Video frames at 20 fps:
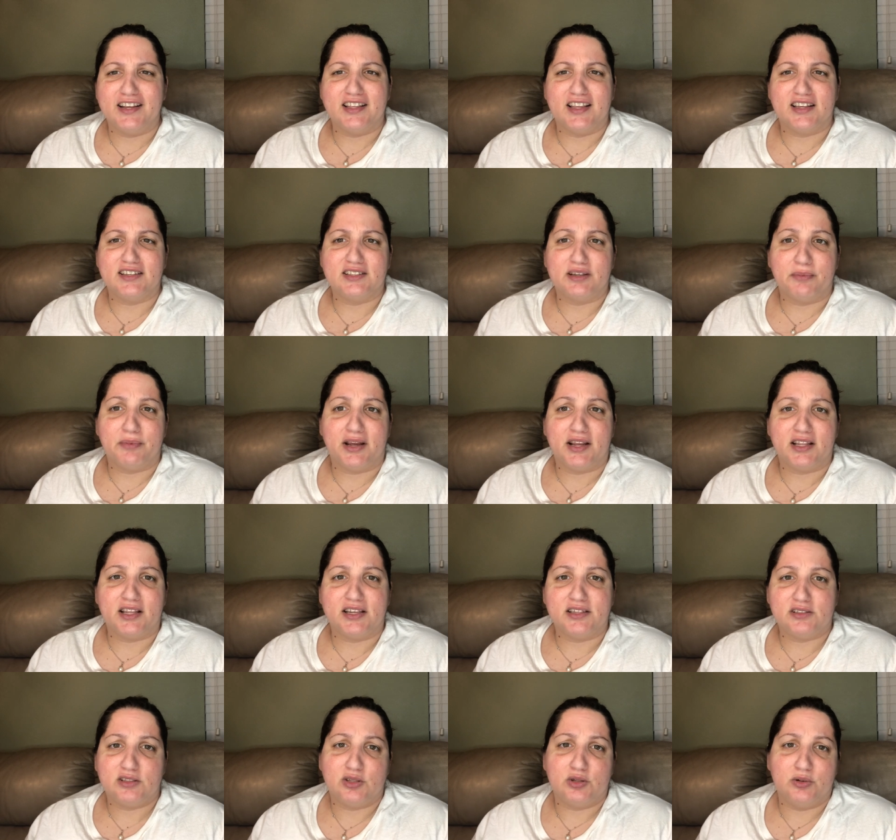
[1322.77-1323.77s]
at that time I had
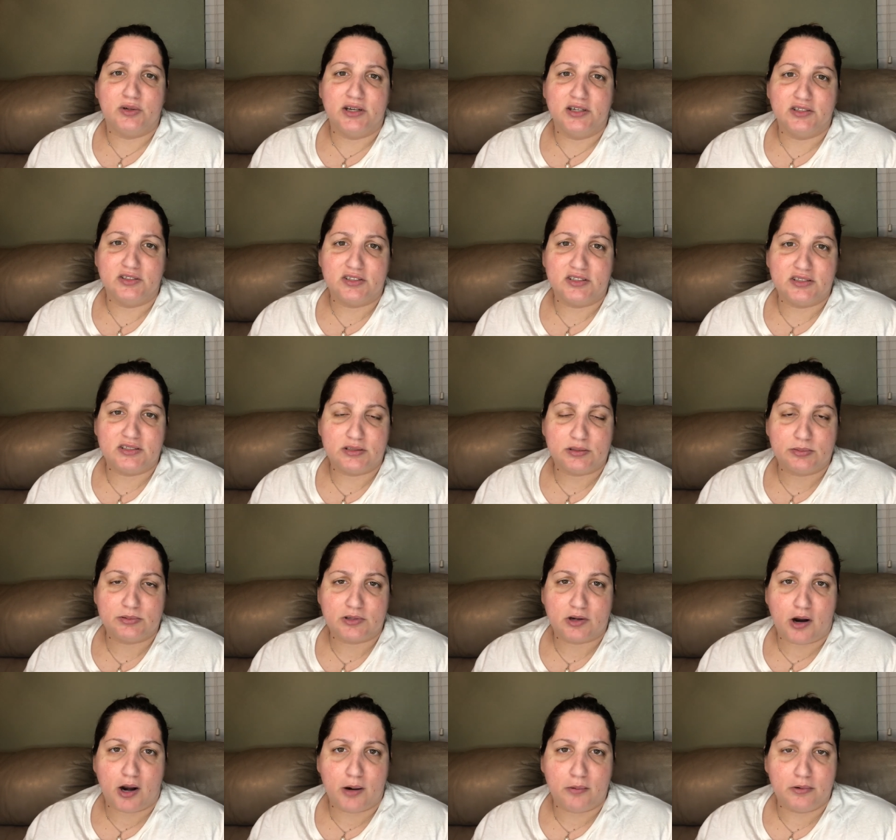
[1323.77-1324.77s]
like 200
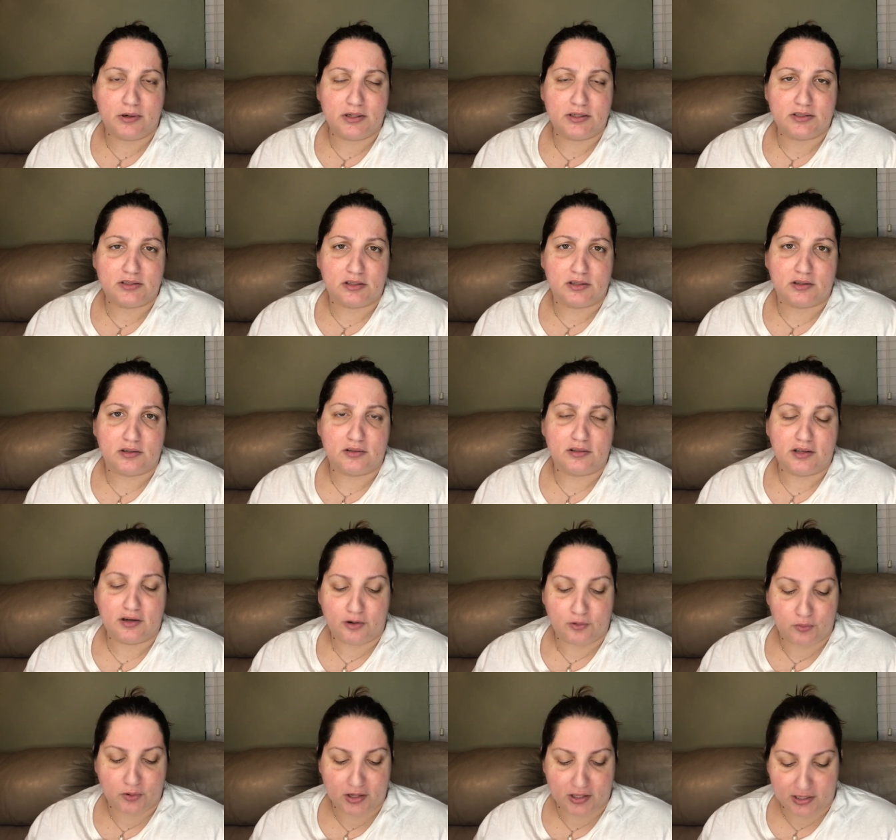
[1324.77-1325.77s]
subscribers. So
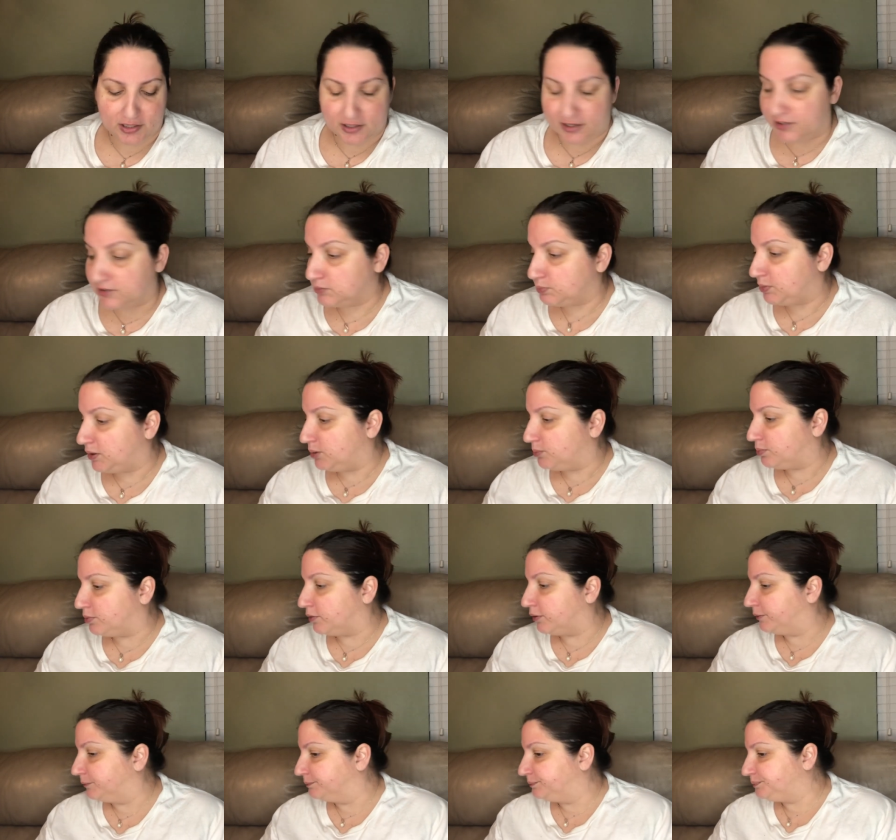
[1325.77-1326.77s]
they're really nice
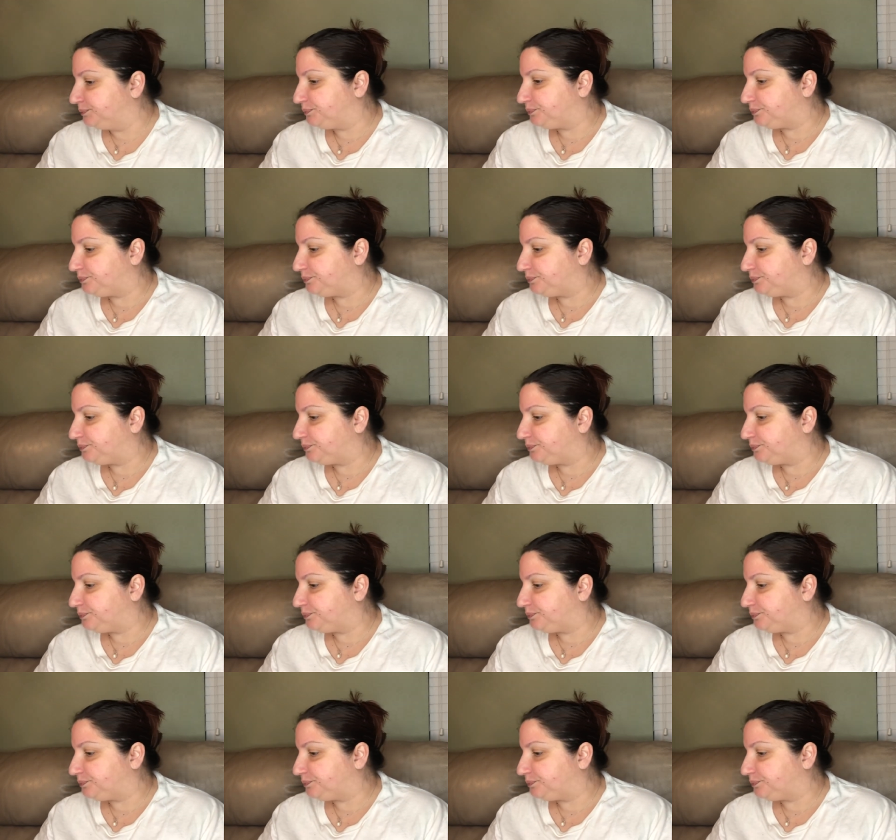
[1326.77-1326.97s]
people.